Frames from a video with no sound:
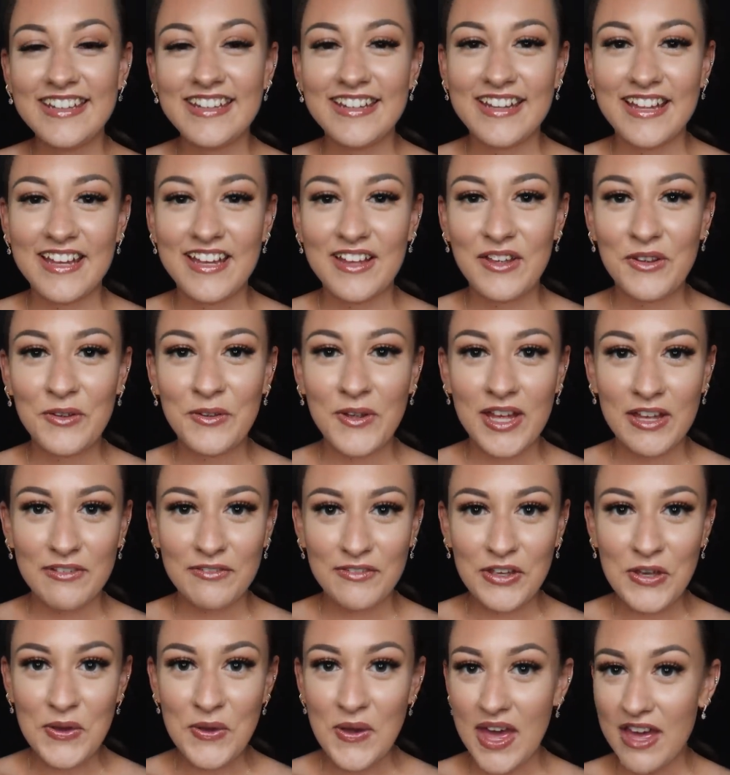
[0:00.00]
now have
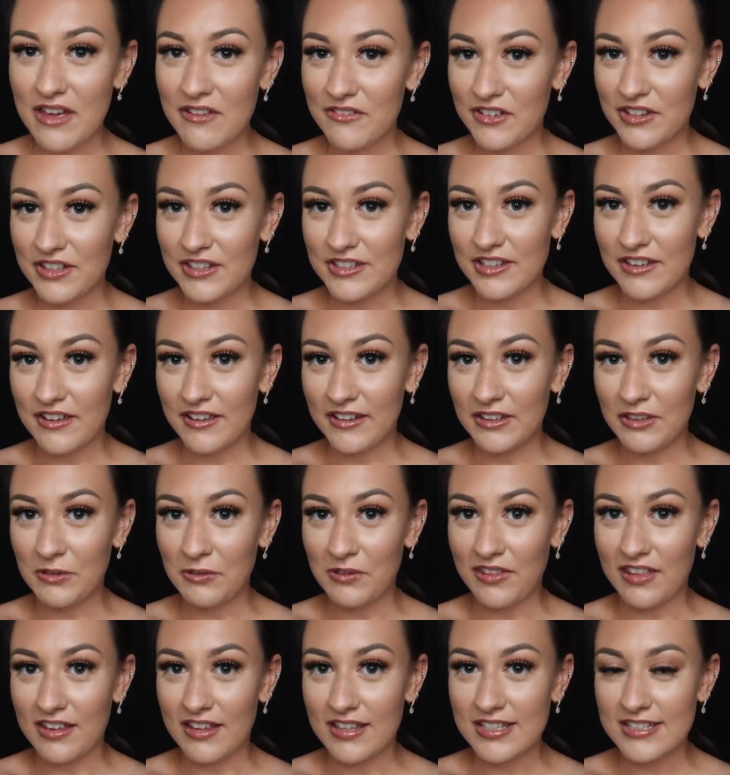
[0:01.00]
you ever dined
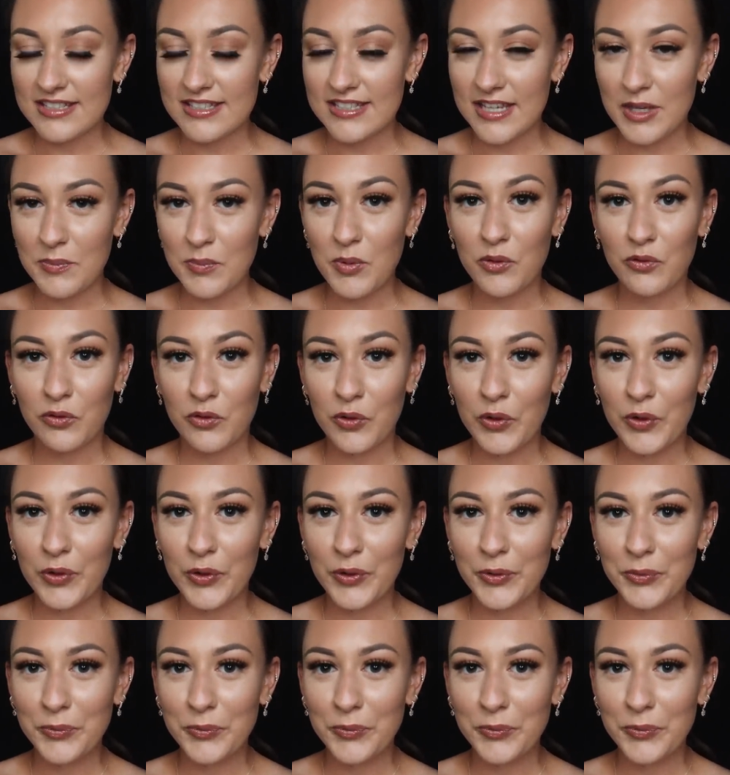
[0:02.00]
with us here before?